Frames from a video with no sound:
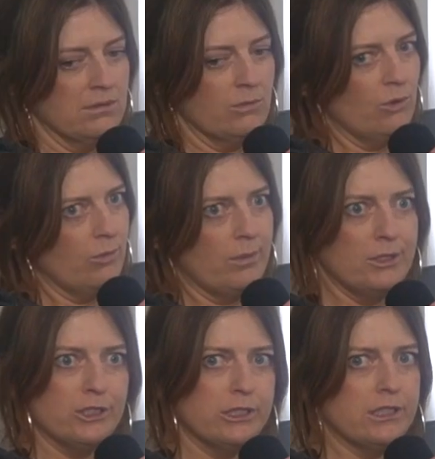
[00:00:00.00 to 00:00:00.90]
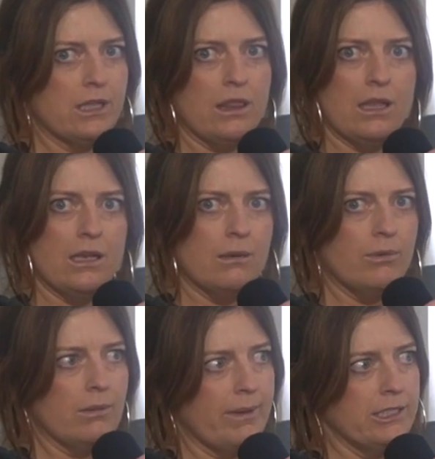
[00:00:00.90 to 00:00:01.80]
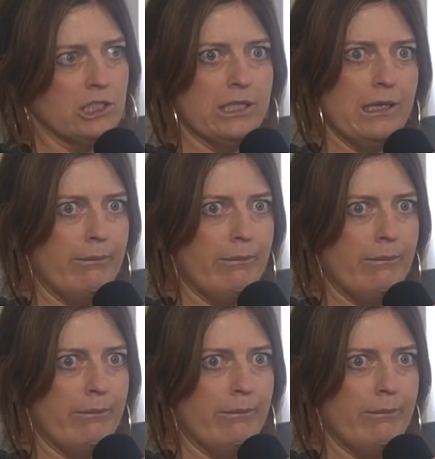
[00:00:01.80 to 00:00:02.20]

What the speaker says: Well, maybe you should start thinking about the ways you do